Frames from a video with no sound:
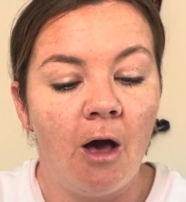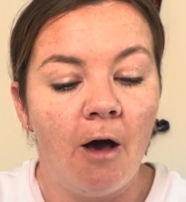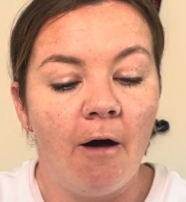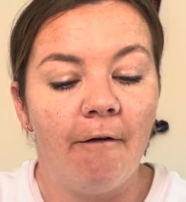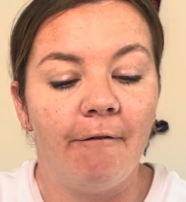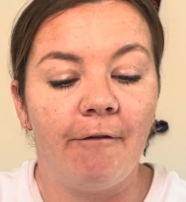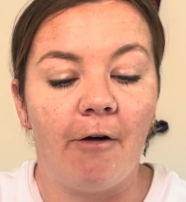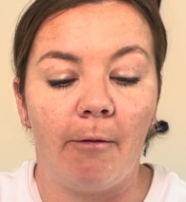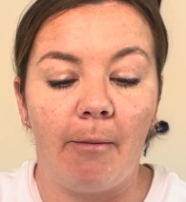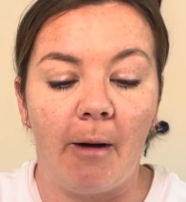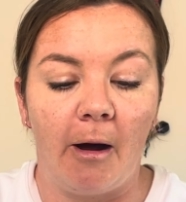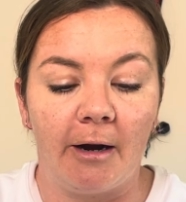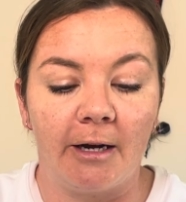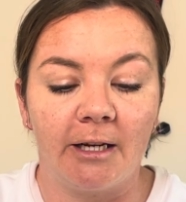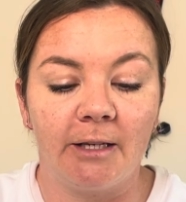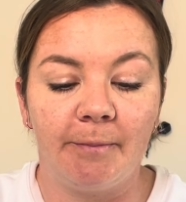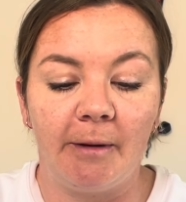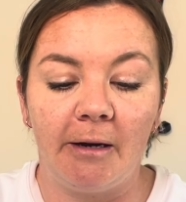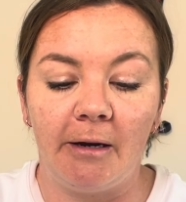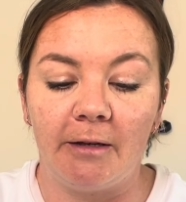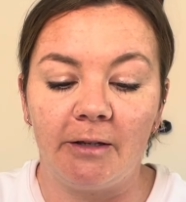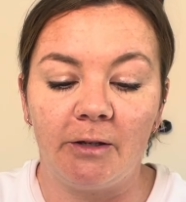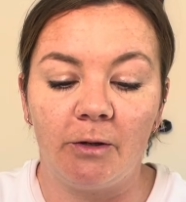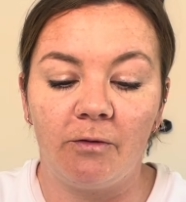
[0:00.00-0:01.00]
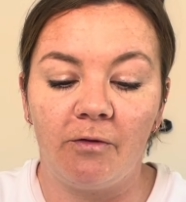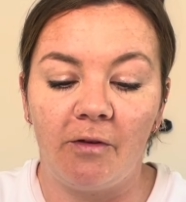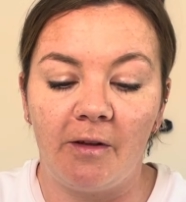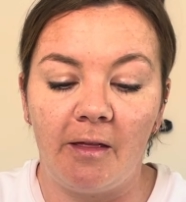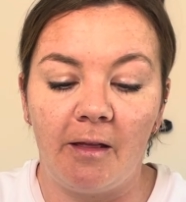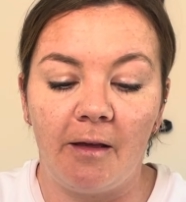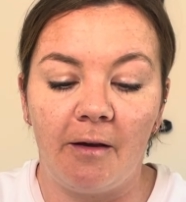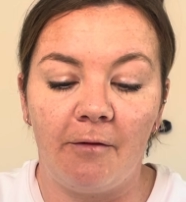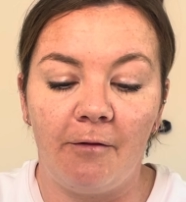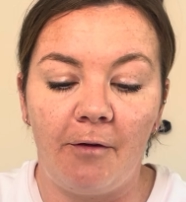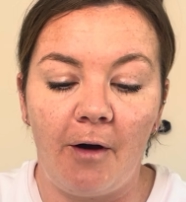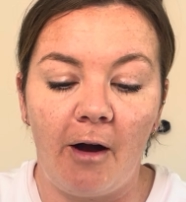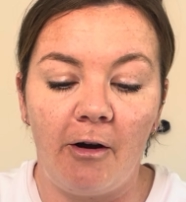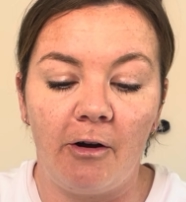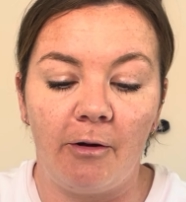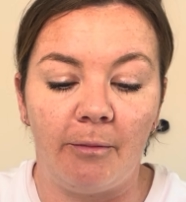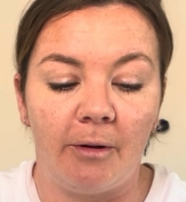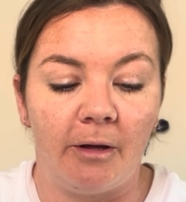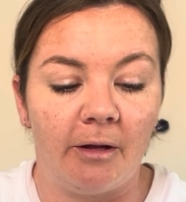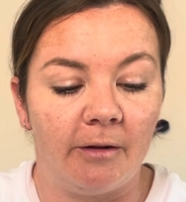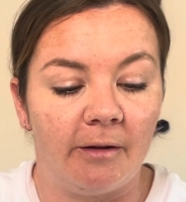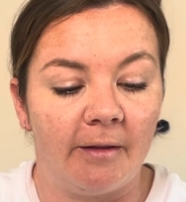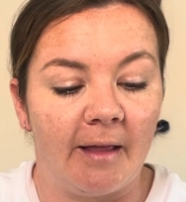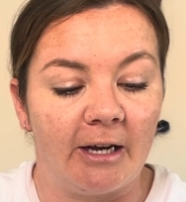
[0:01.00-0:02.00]
From our experiences within the
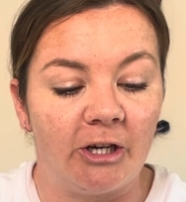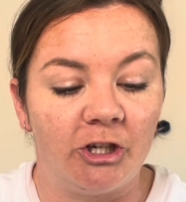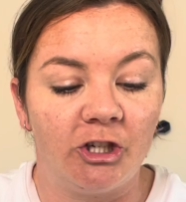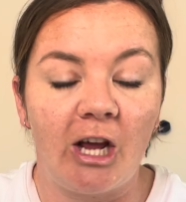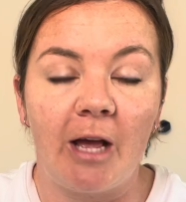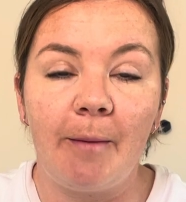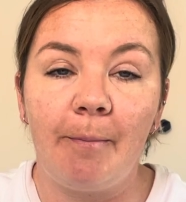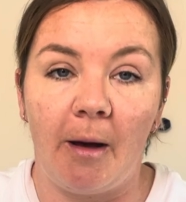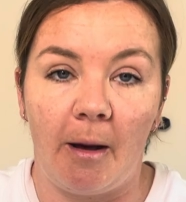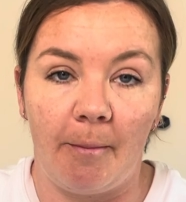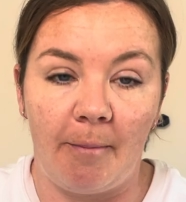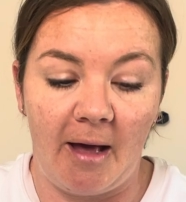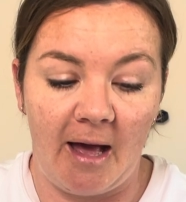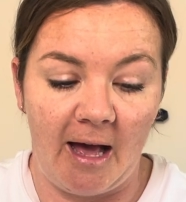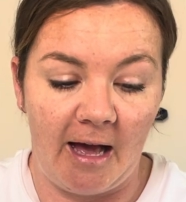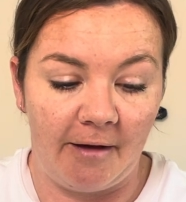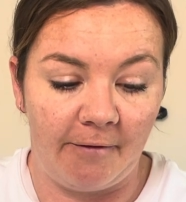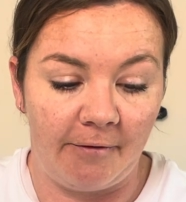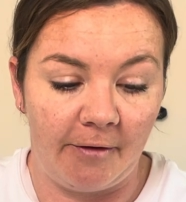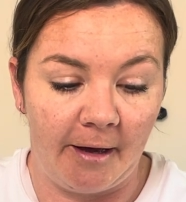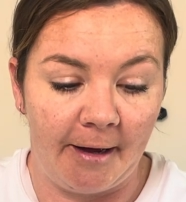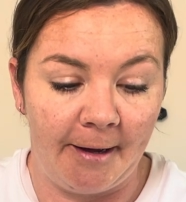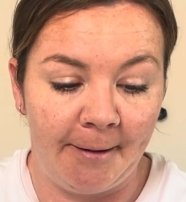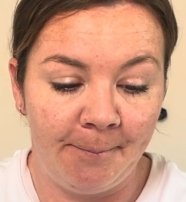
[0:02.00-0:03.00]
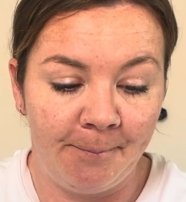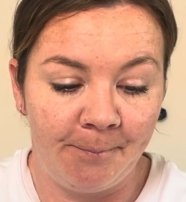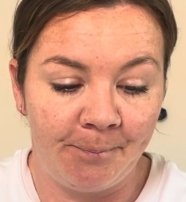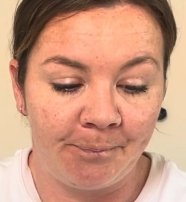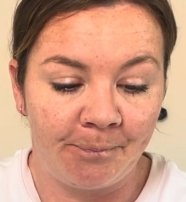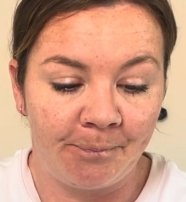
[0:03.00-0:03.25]
environment that shape our behaviour,